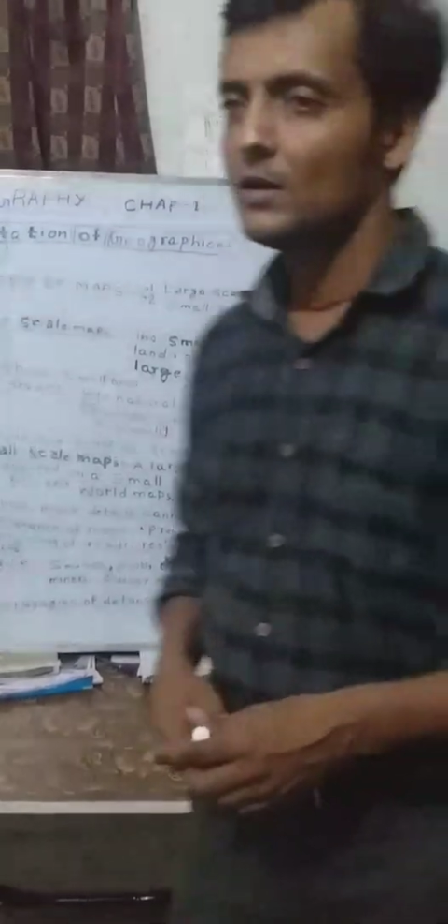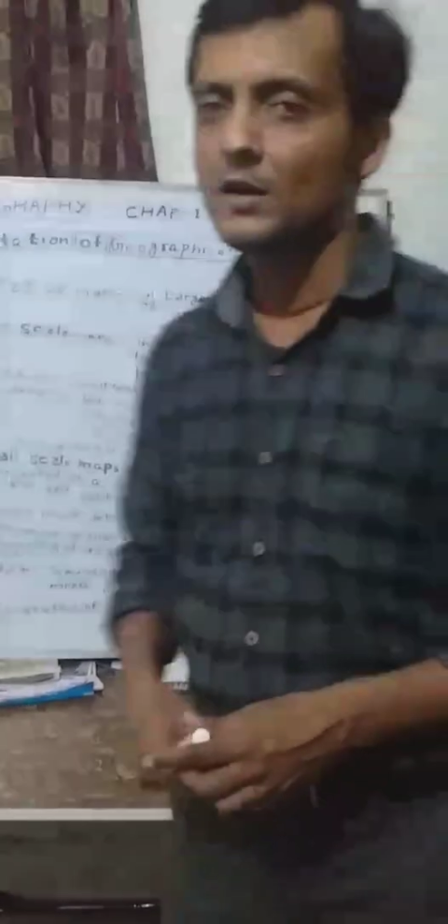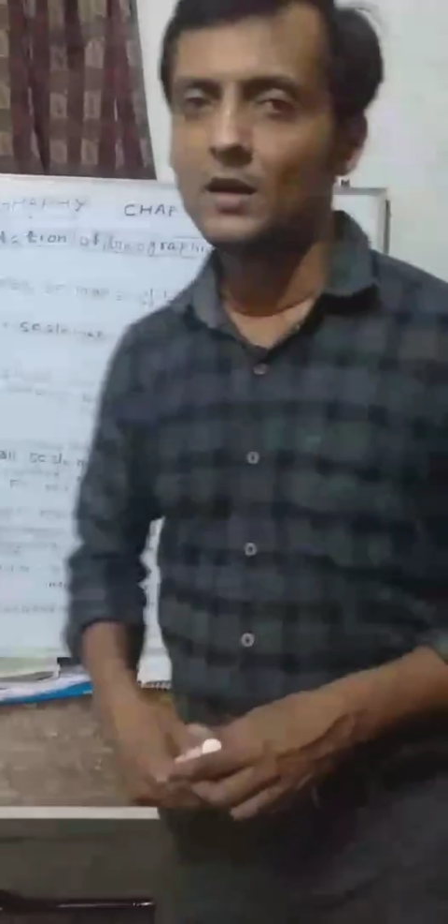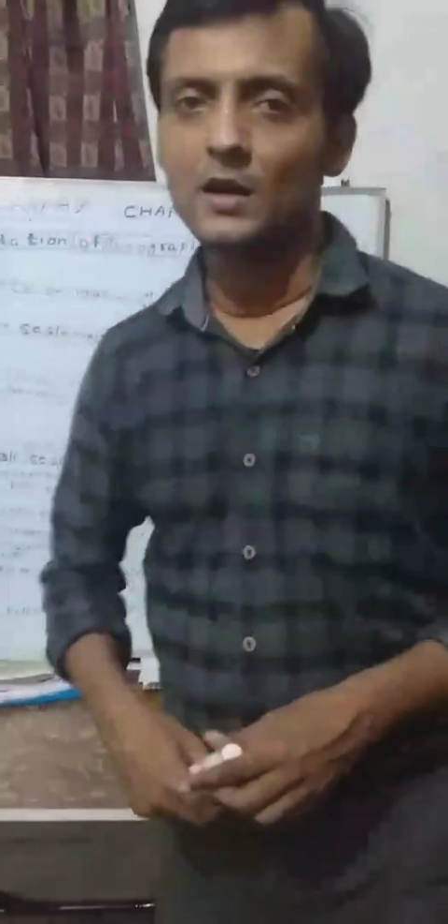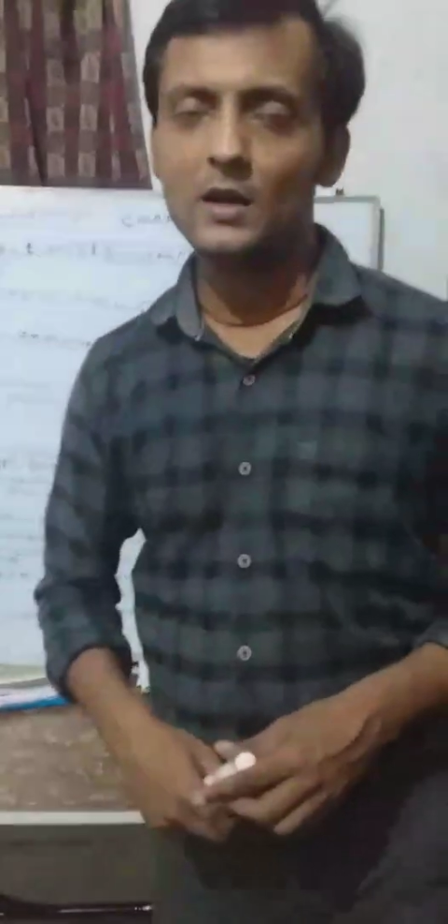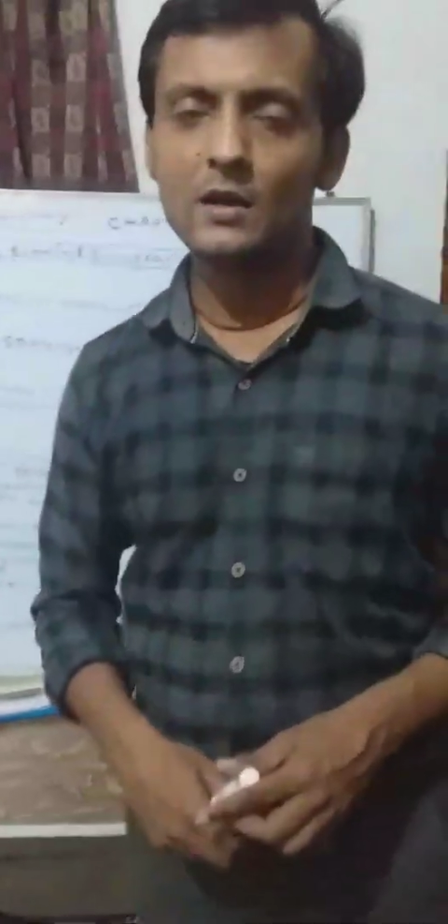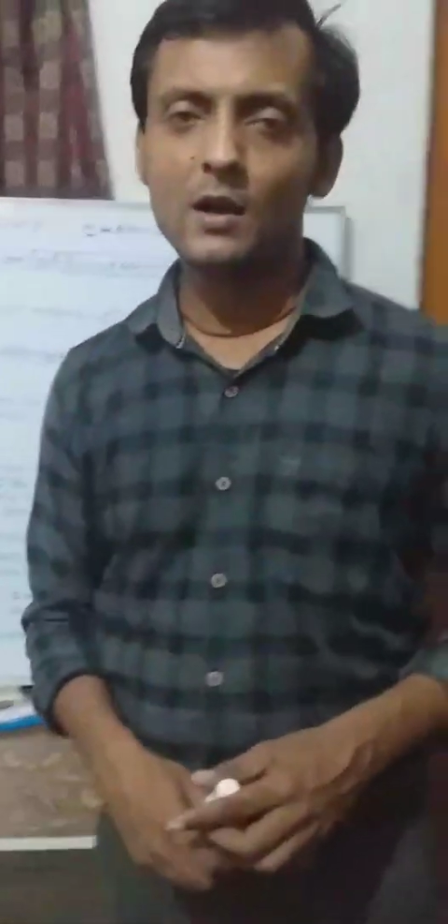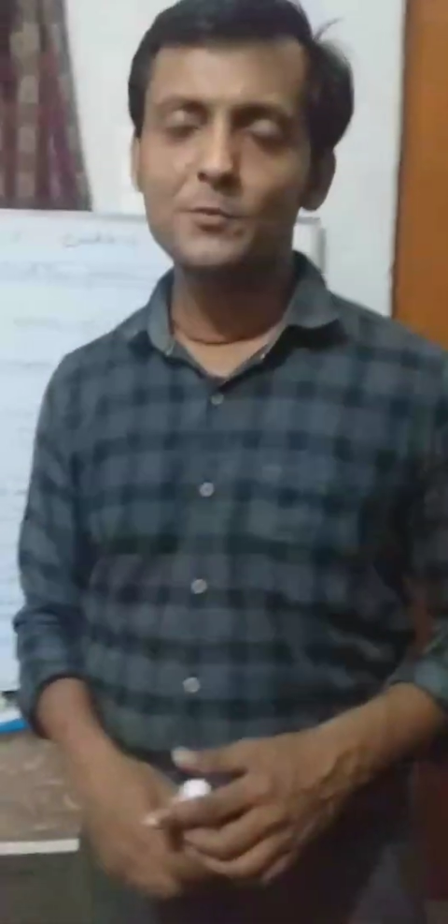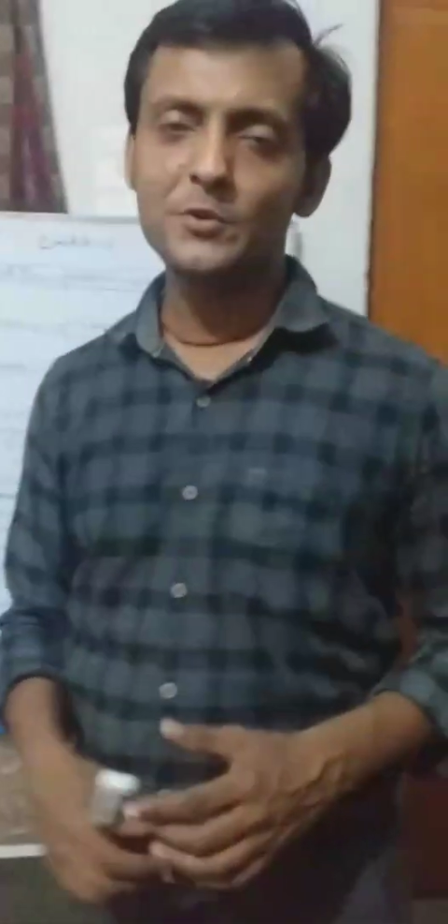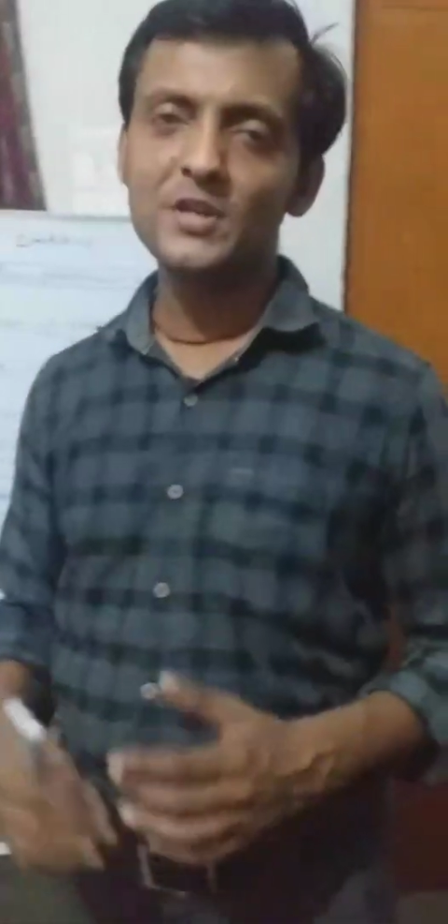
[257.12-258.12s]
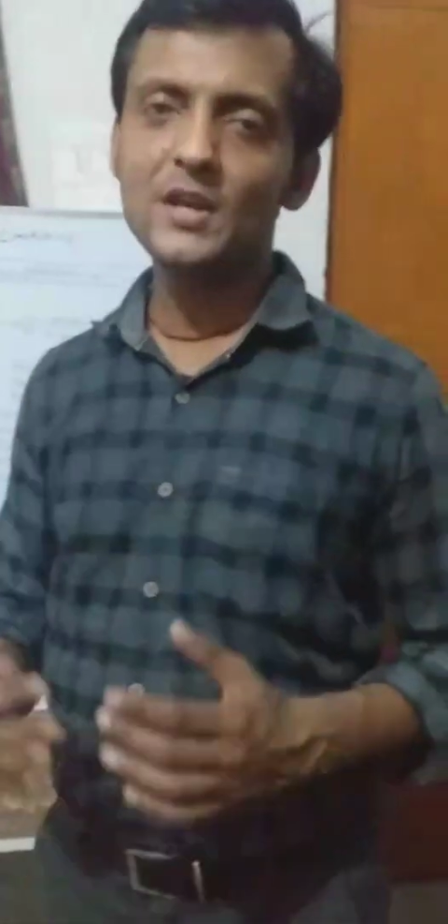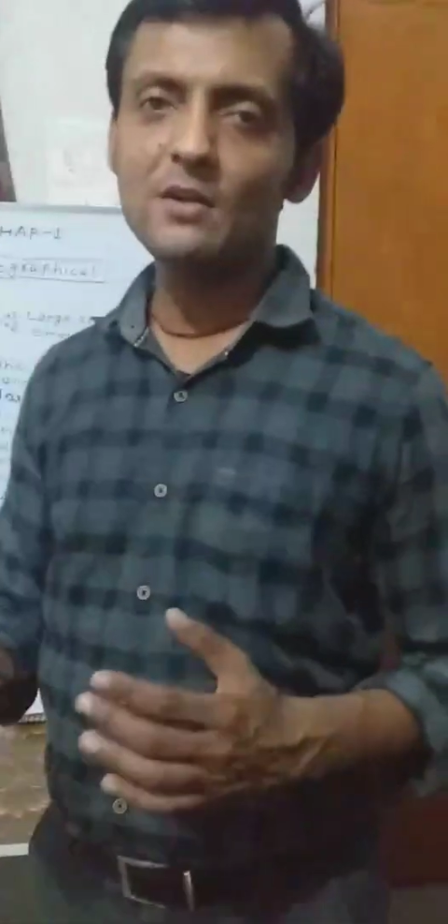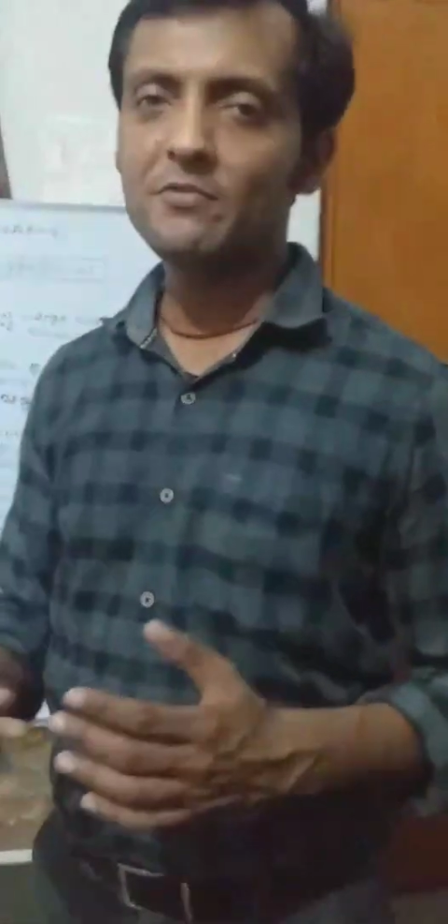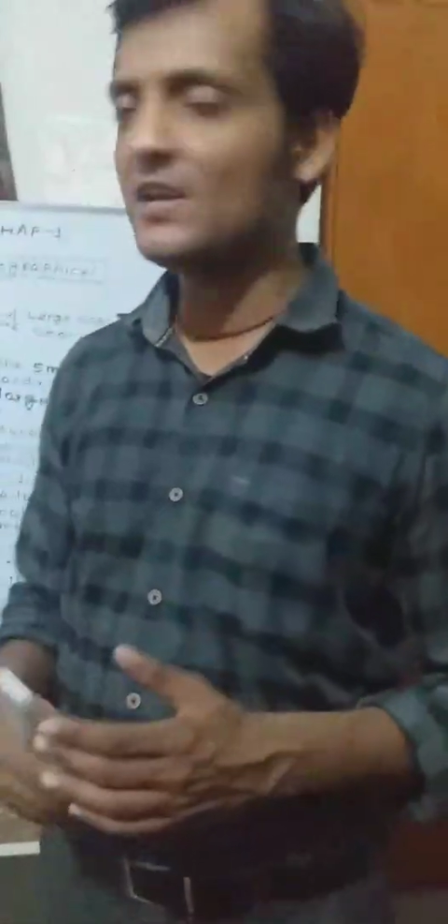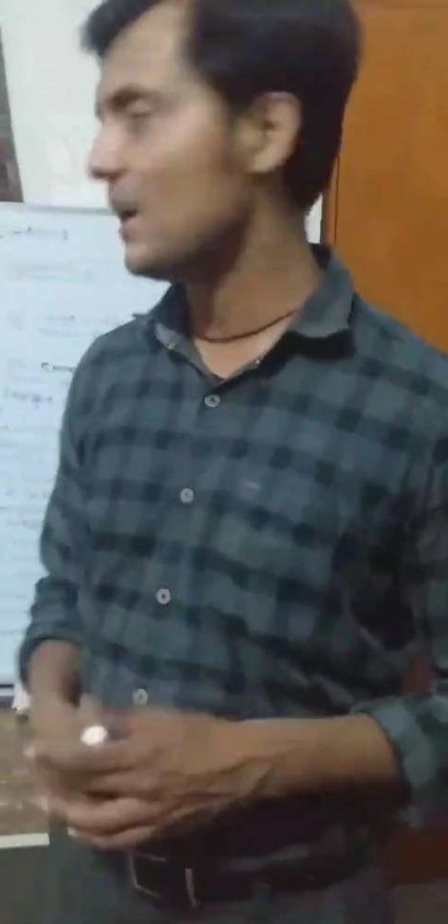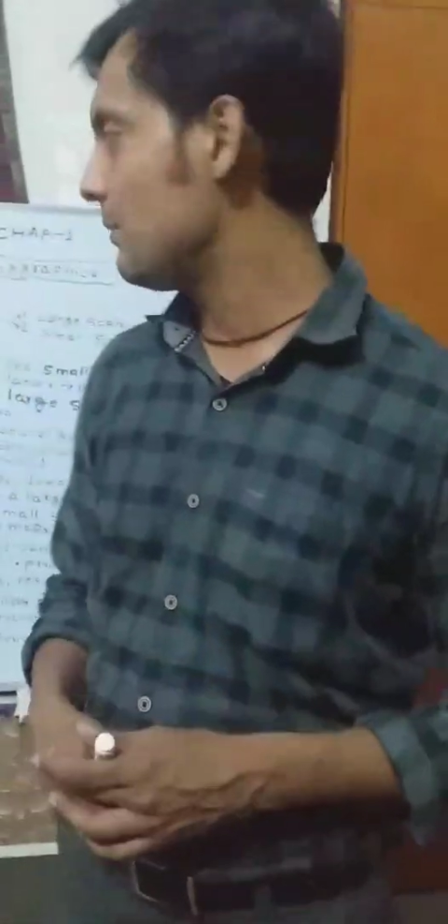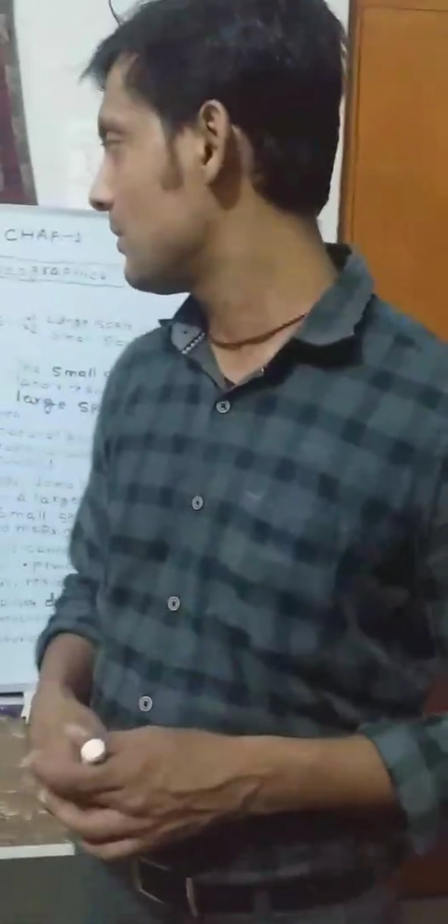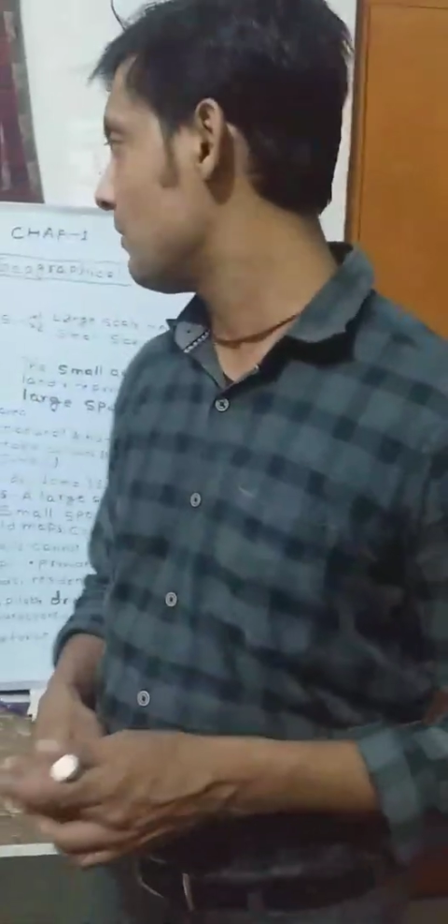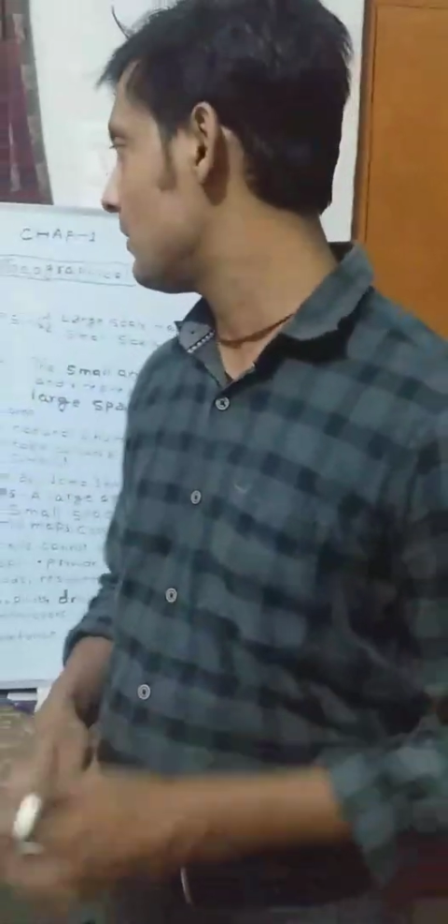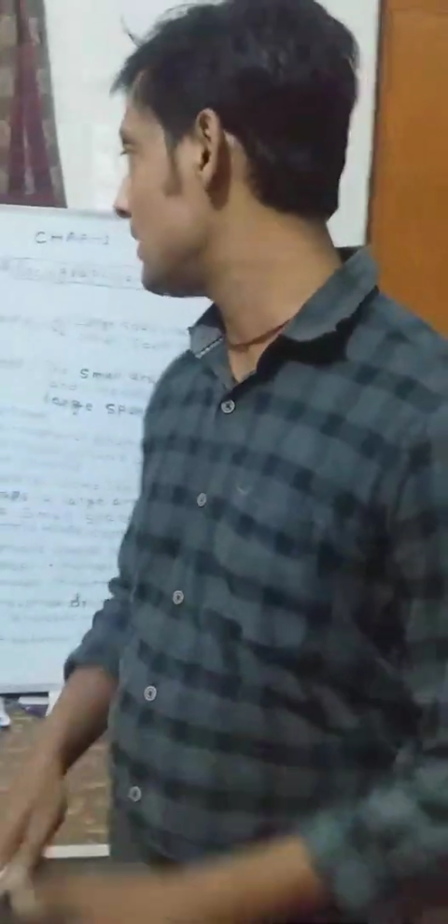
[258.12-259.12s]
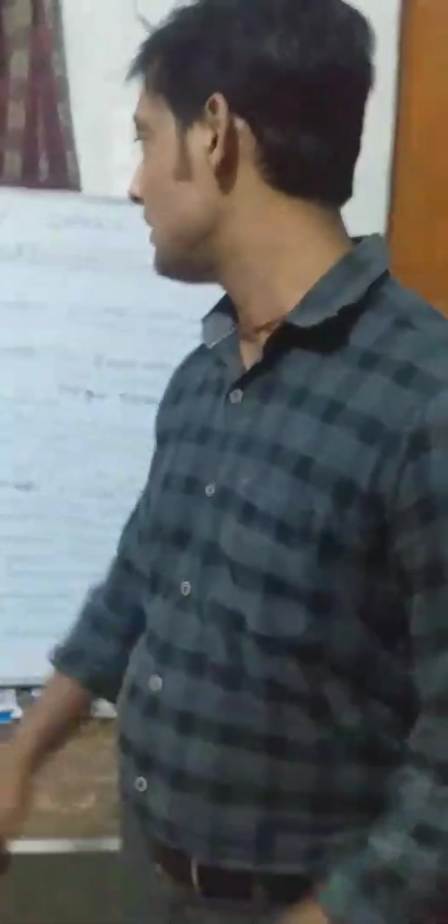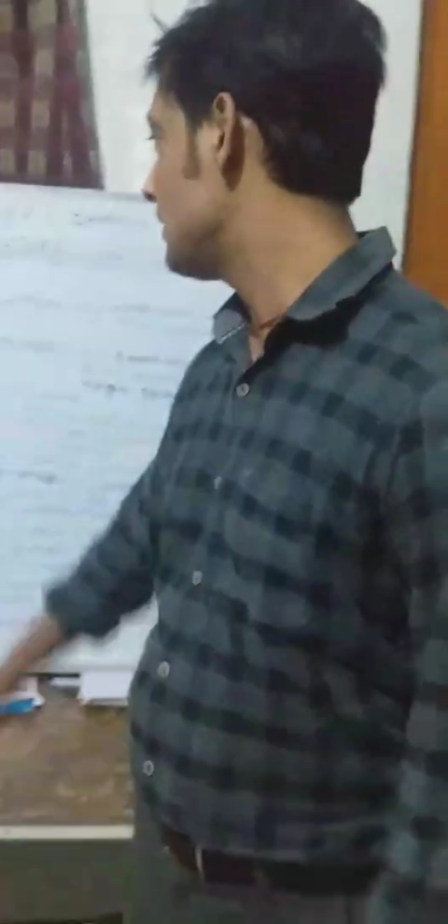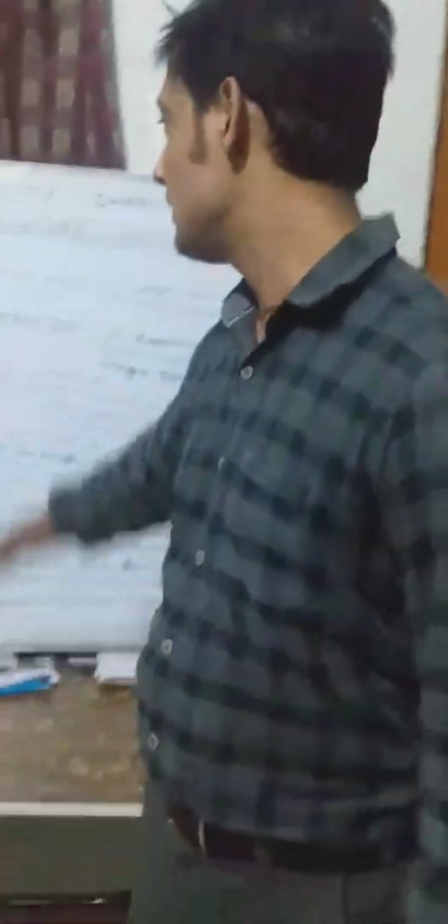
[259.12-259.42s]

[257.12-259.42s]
up to here we have covered